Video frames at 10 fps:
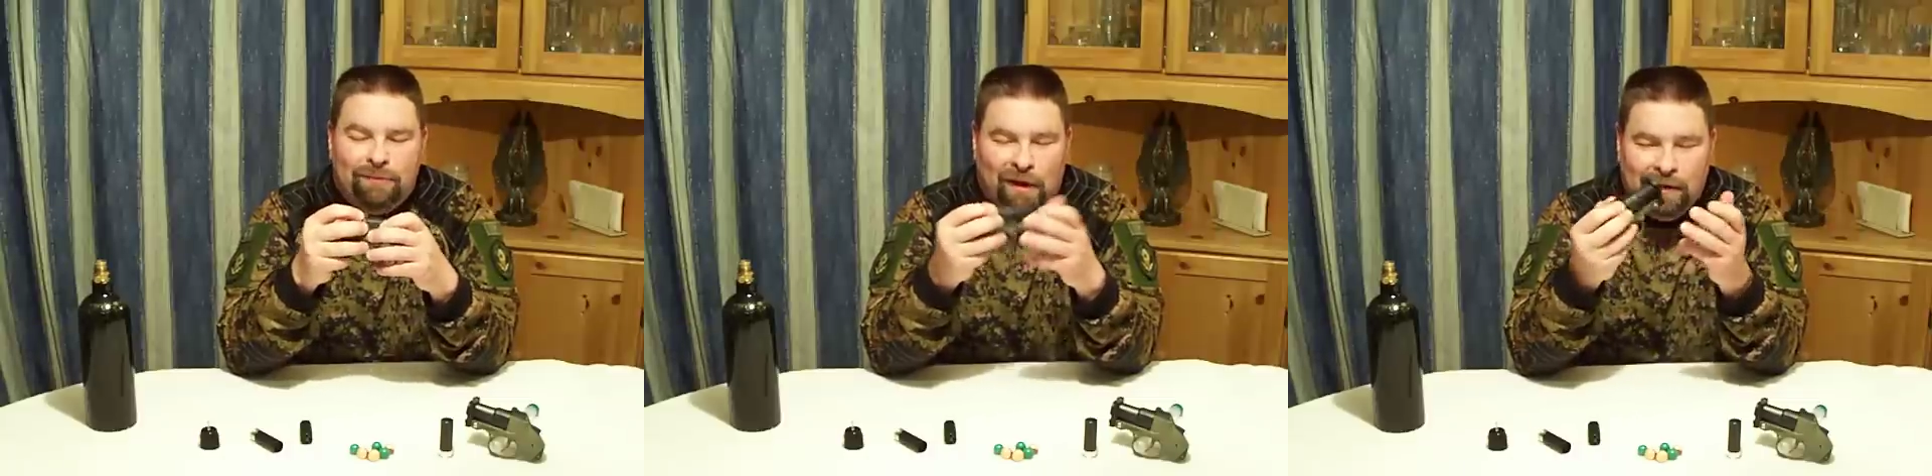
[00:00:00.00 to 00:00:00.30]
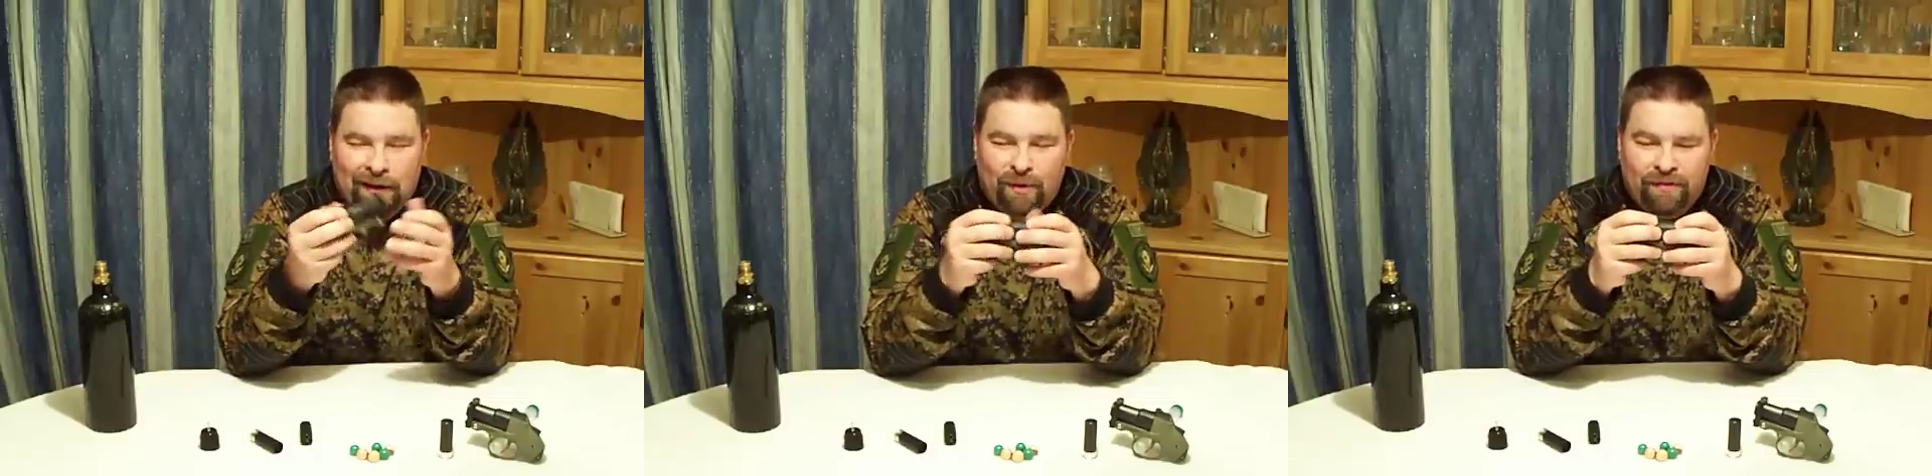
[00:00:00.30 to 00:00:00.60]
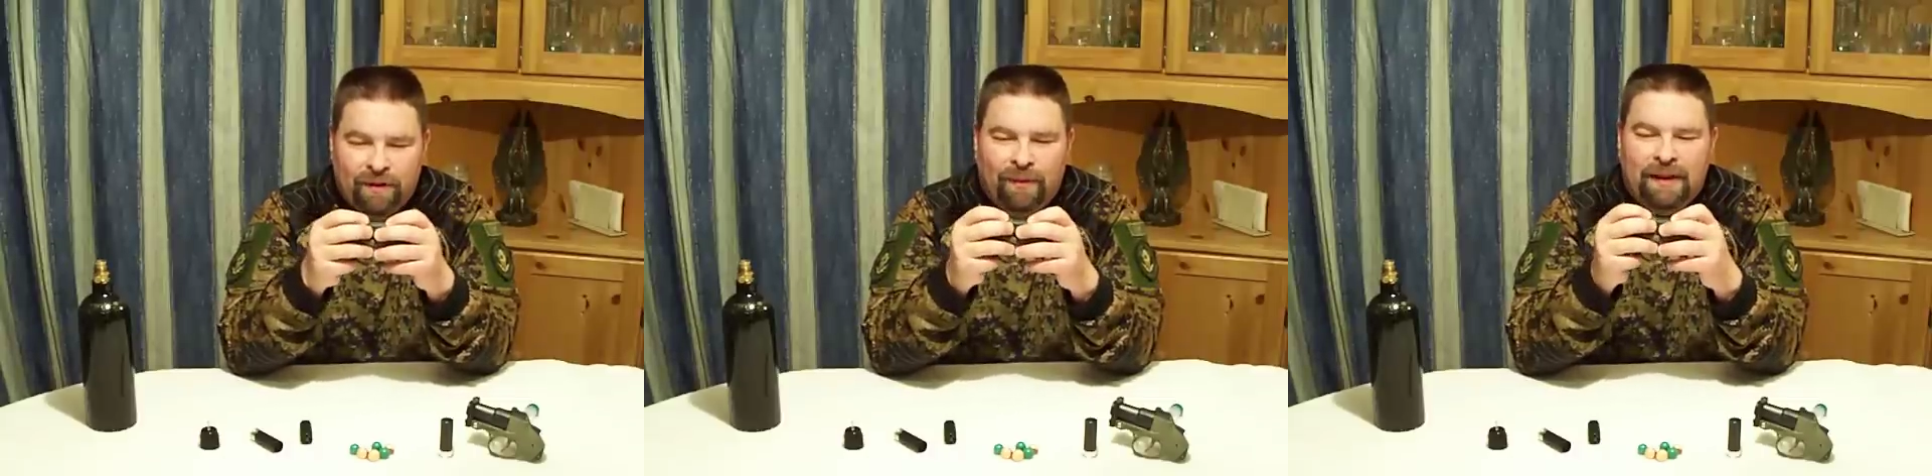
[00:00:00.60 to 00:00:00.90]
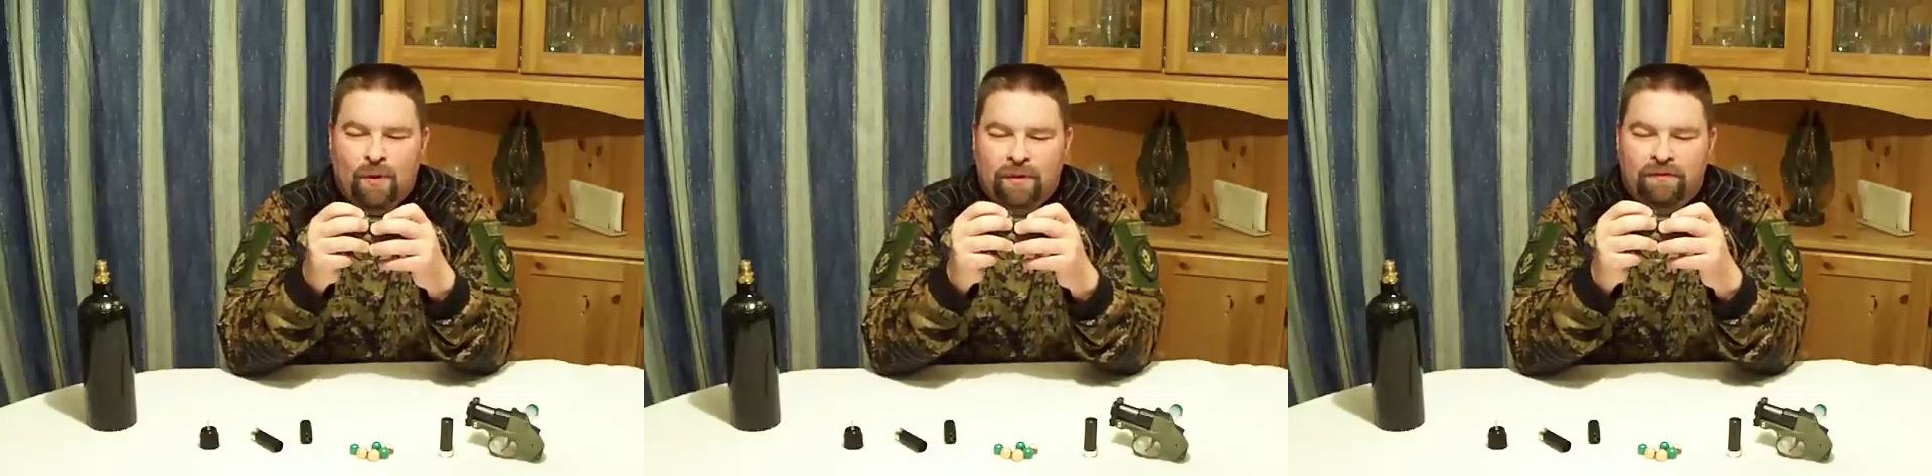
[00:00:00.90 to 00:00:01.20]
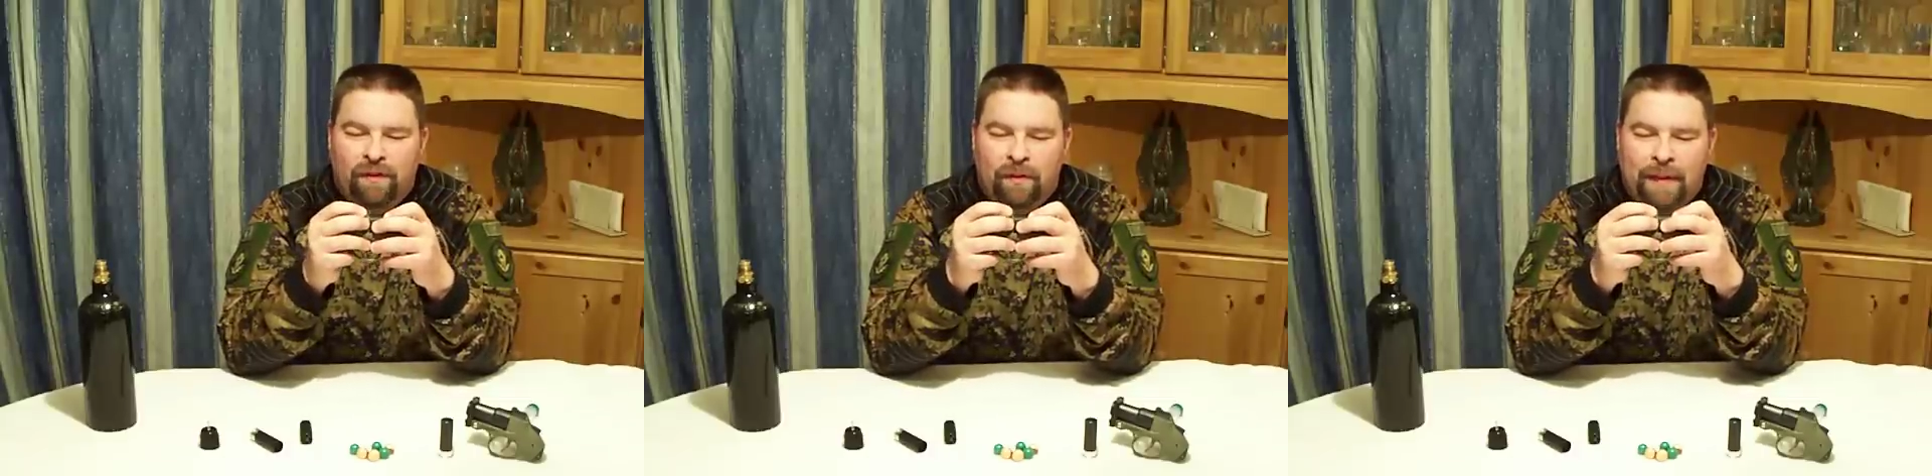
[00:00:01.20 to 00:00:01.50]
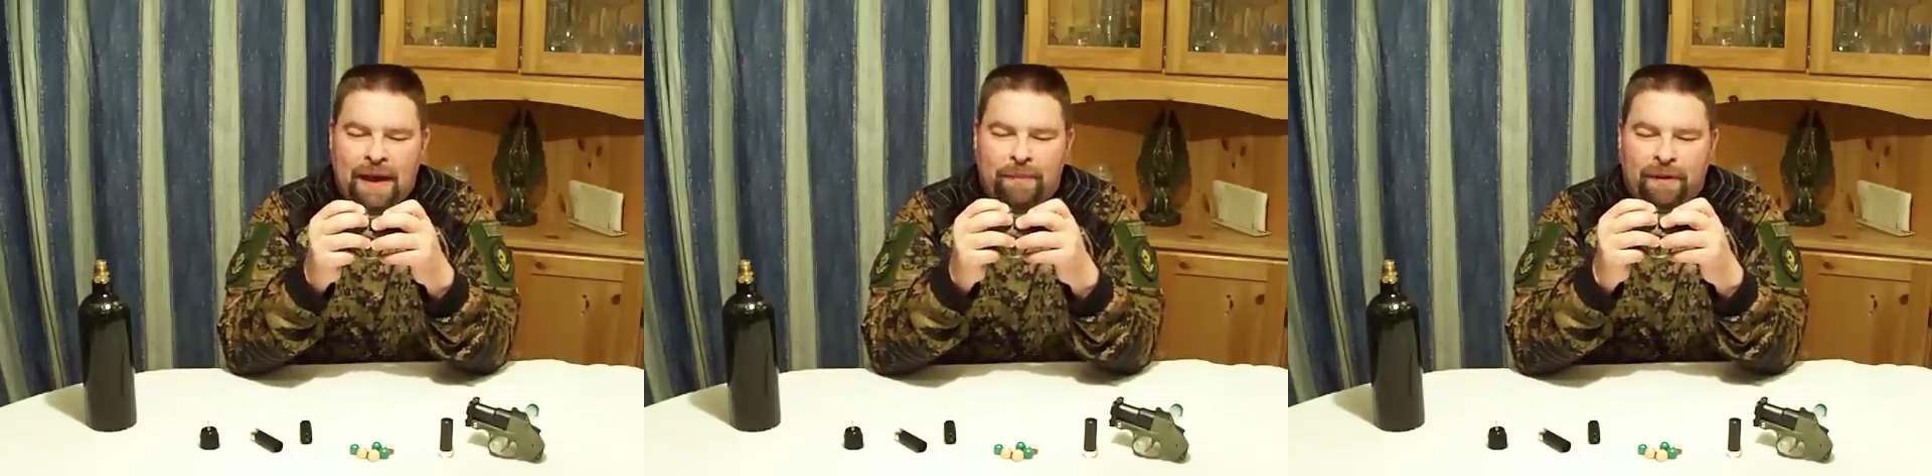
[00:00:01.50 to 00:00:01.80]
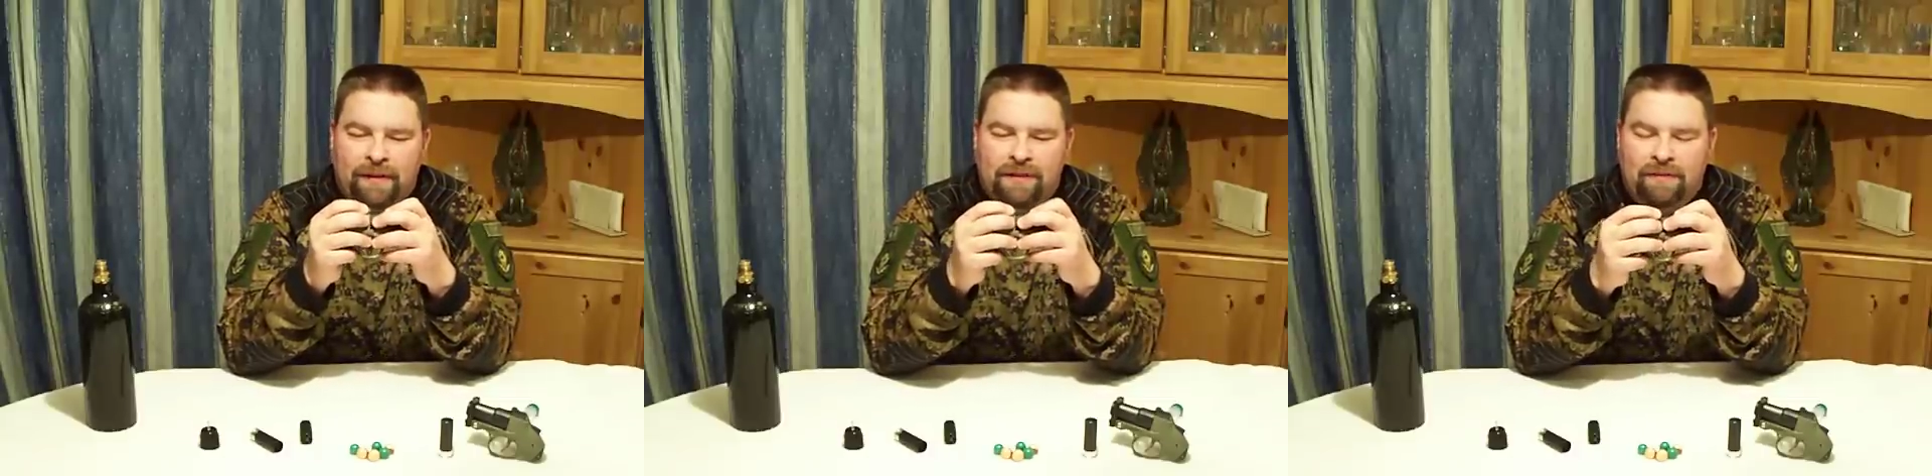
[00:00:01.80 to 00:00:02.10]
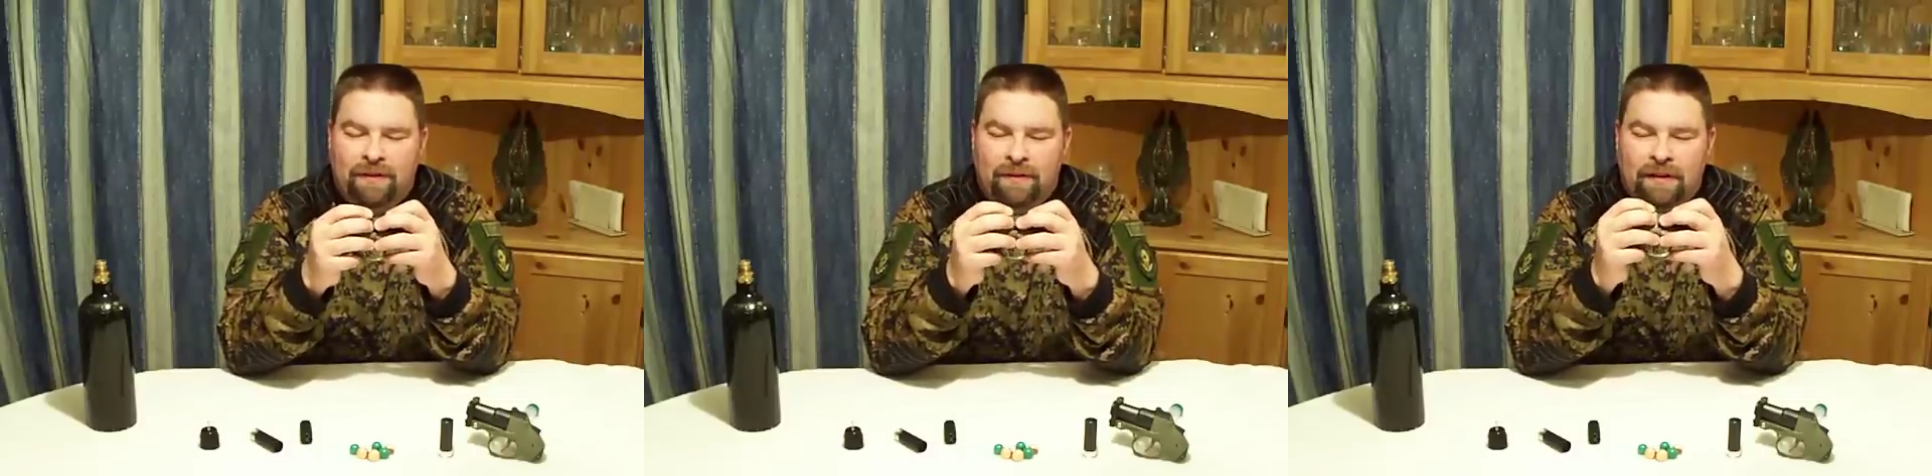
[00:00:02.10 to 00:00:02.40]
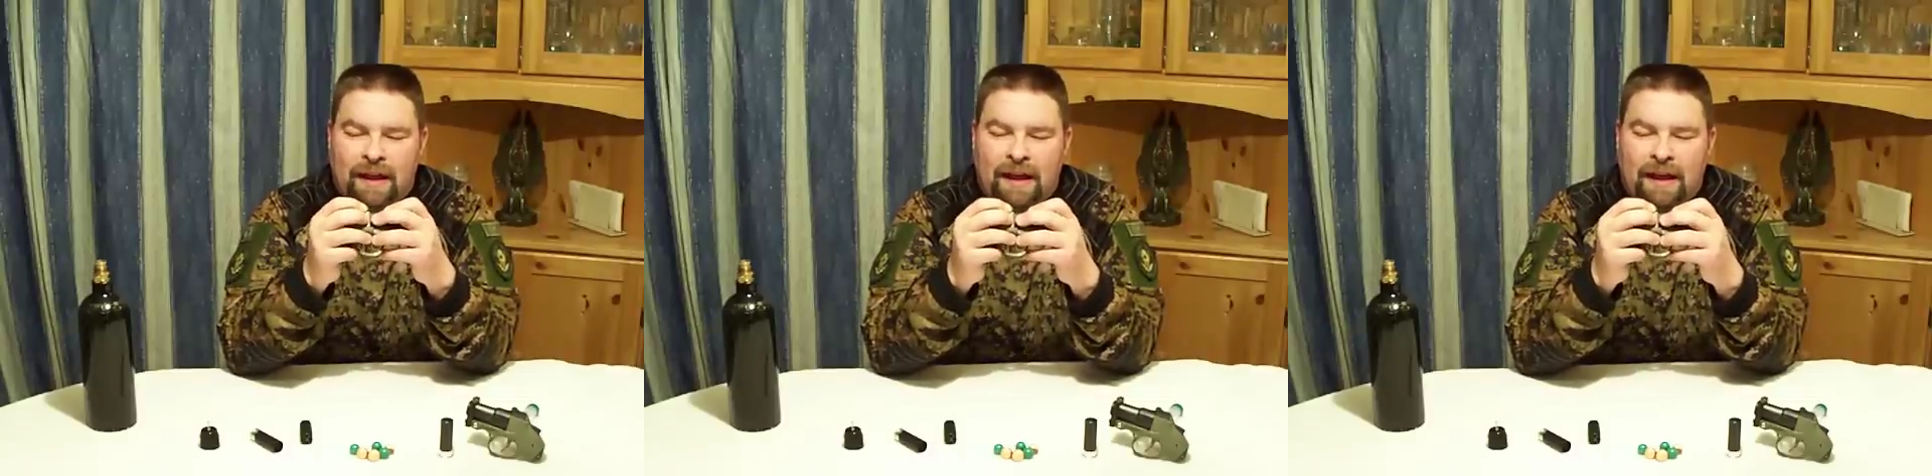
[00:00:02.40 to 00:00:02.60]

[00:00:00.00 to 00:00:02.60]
Well, I don't know if you're really going further back, but it's even